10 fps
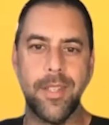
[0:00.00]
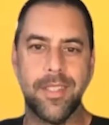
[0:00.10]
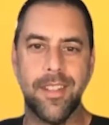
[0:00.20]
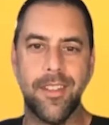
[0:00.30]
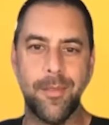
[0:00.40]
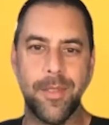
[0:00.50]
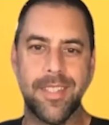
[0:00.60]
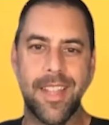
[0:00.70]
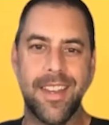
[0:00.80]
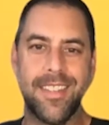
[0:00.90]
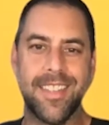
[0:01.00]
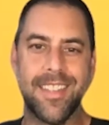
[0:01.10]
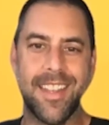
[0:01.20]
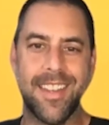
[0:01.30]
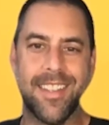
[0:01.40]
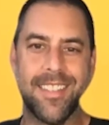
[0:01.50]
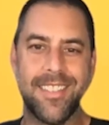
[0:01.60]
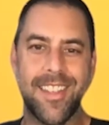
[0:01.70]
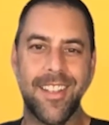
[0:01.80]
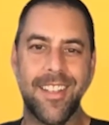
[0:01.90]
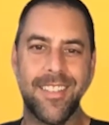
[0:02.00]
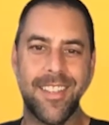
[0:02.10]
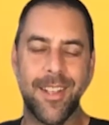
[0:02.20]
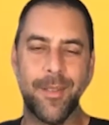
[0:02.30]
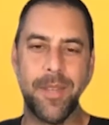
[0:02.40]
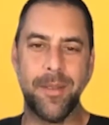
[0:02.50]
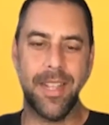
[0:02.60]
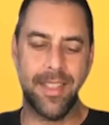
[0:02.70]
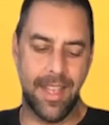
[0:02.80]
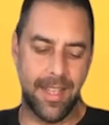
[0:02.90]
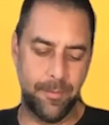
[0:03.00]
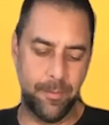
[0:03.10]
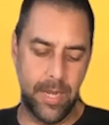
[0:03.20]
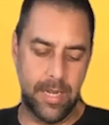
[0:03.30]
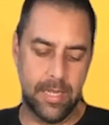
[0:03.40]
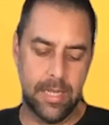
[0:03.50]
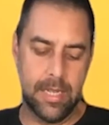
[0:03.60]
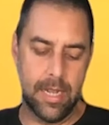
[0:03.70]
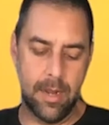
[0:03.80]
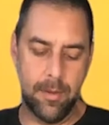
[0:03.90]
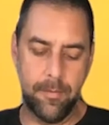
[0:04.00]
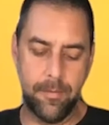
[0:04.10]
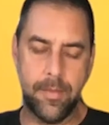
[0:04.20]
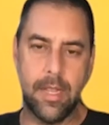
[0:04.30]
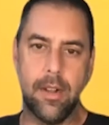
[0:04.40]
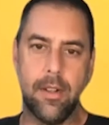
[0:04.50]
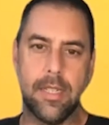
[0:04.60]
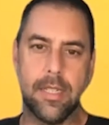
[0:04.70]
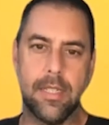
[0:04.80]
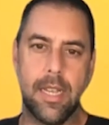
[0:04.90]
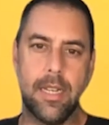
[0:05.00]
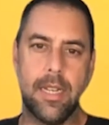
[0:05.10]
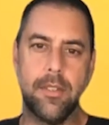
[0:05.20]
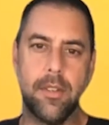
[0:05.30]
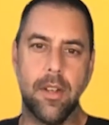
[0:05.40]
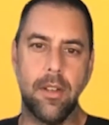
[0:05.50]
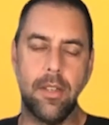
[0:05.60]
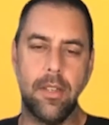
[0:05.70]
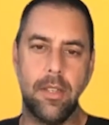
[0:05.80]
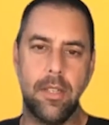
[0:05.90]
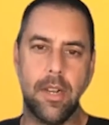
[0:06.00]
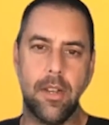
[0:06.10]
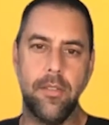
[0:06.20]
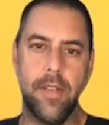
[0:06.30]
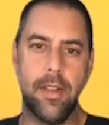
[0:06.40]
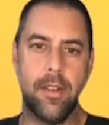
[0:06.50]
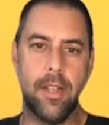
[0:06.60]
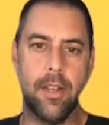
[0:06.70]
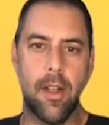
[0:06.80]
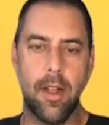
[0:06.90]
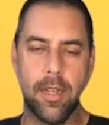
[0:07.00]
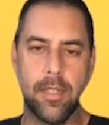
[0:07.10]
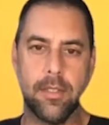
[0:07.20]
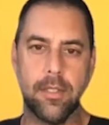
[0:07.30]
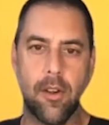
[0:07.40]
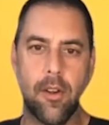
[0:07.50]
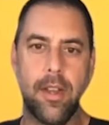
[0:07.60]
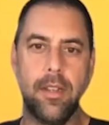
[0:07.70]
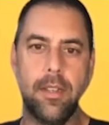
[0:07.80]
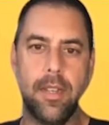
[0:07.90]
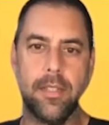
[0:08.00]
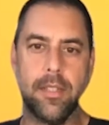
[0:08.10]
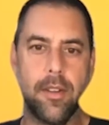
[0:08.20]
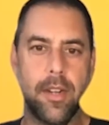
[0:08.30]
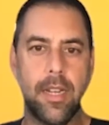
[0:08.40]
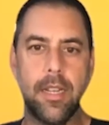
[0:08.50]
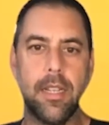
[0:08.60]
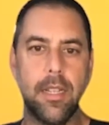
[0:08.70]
And so I'm excited to kind of talk a bit about that. But, as I said in the intro, you've had a long and storied history.